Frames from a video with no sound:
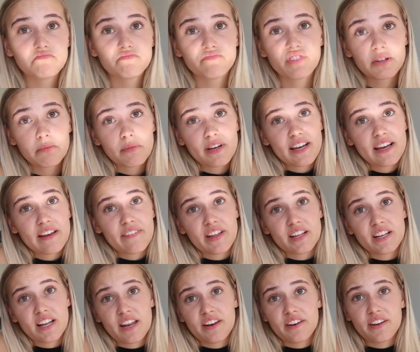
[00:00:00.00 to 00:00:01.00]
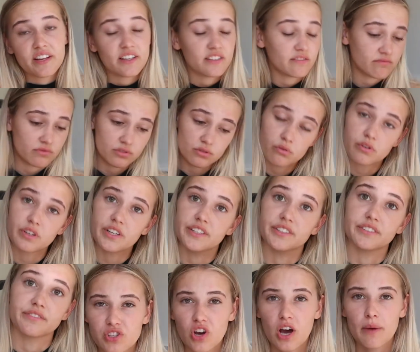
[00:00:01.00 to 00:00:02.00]
Ring me and then end it. It's all good.
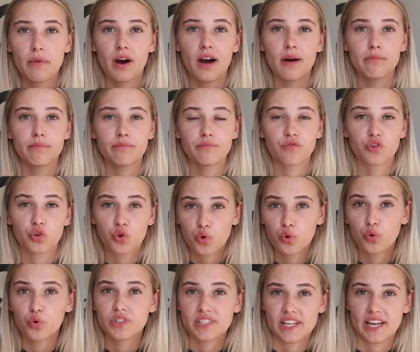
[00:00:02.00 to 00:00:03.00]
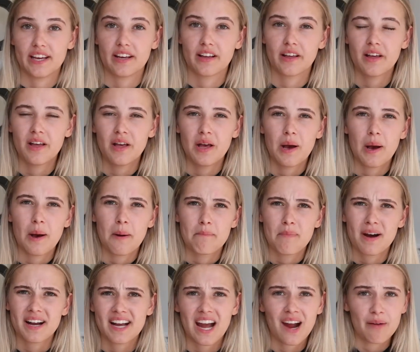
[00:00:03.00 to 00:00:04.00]
Every time I'm recording,
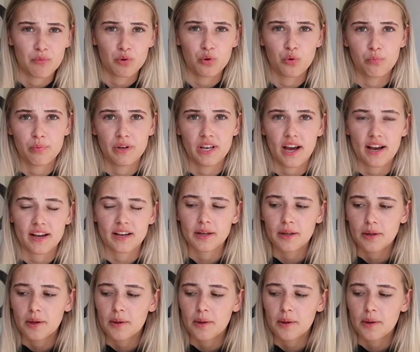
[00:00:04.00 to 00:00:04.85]
my camera will be like,